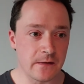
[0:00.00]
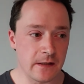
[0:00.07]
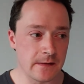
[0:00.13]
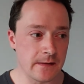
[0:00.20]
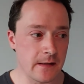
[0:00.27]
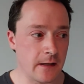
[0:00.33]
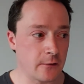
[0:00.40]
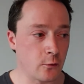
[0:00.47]
and
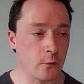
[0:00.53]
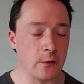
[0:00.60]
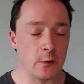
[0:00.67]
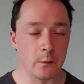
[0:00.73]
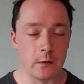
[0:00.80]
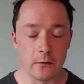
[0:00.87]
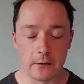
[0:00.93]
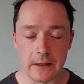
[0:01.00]
things like that, or
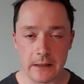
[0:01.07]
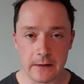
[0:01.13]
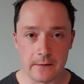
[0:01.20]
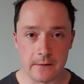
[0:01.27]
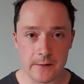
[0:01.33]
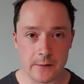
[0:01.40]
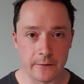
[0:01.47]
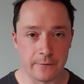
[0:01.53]
you were looking
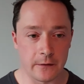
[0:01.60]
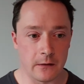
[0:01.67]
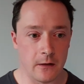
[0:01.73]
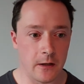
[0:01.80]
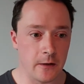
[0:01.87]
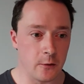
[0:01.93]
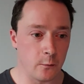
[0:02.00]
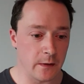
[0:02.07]
at stuff
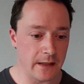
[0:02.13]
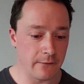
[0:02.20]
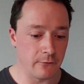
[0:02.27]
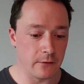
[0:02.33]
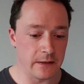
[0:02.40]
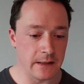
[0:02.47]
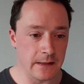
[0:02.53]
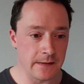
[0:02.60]
online or
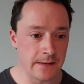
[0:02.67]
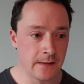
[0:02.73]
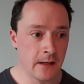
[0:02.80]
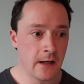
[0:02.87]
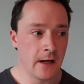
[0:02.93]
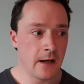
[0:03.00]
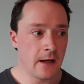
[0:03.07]
whatever it is,